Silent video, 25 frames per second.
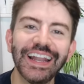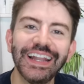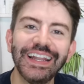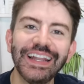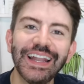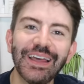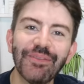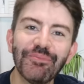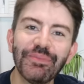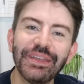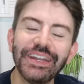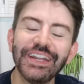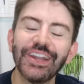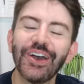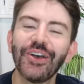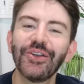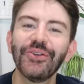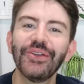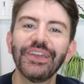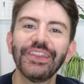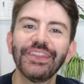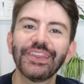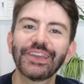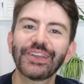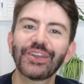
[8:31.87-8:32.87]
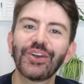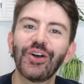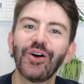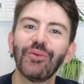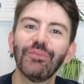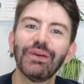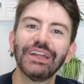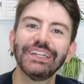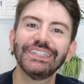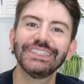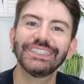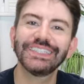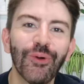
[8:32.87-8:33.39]
Let me know in the
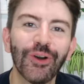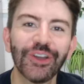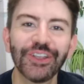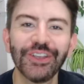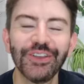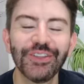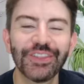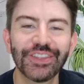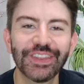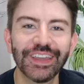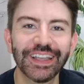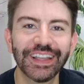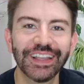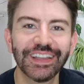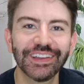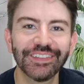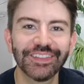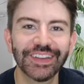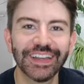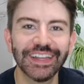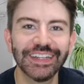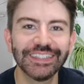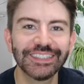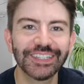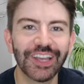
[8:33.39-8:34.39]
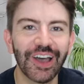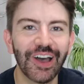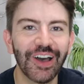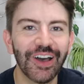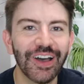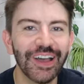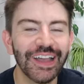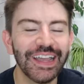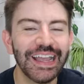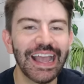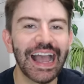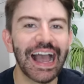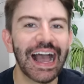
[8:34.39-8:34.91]
comments what you think of it.
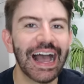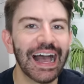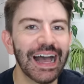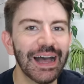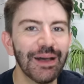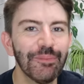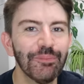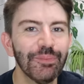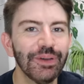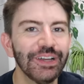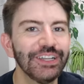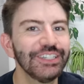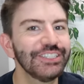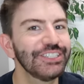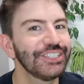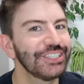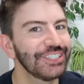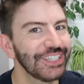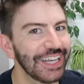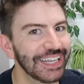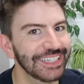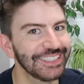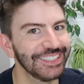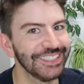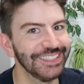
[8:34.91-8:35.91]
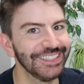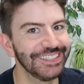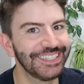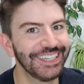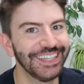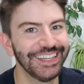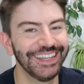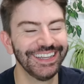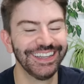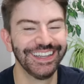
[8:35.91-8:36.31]
I am shattered.